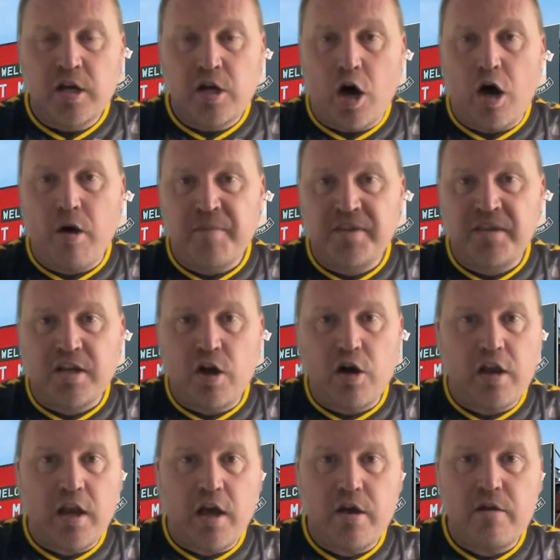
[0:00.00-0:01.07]
Ahmed
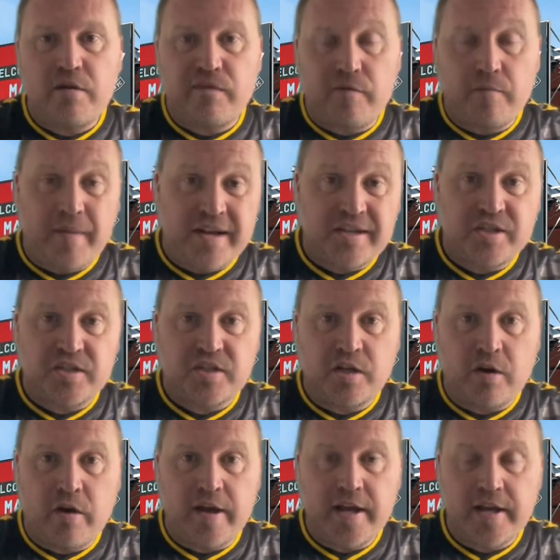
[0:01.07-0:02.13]
Diallo from Manchester
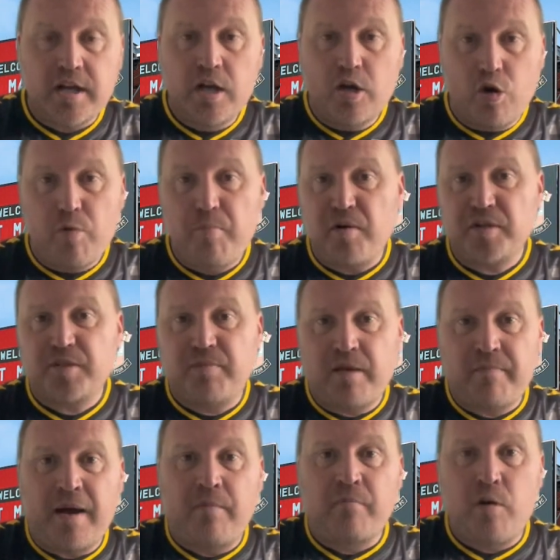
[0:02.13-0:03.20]
United, or possibly
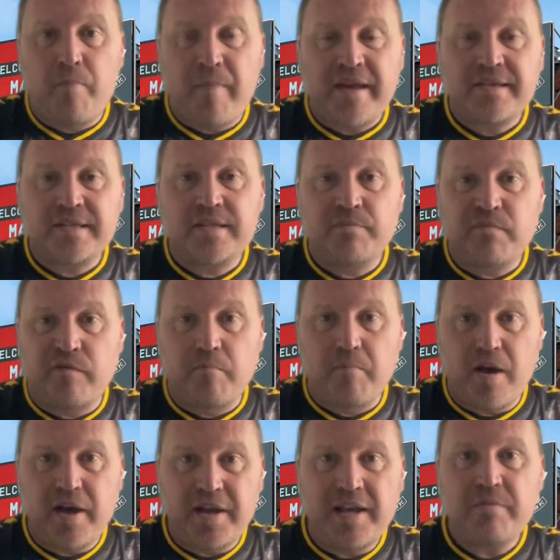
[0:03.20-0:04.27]
Manuel Benson from
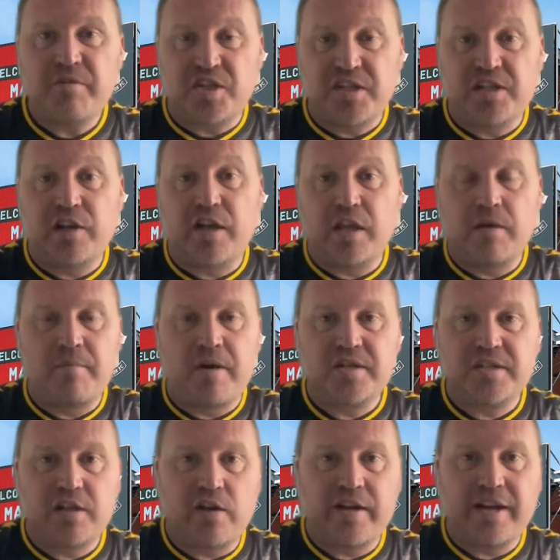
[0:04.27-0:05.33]
Burnley, which is looking the
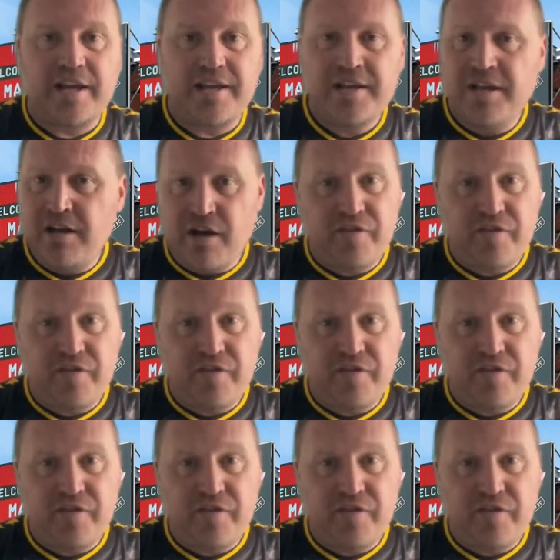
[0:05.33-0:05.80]
most likely.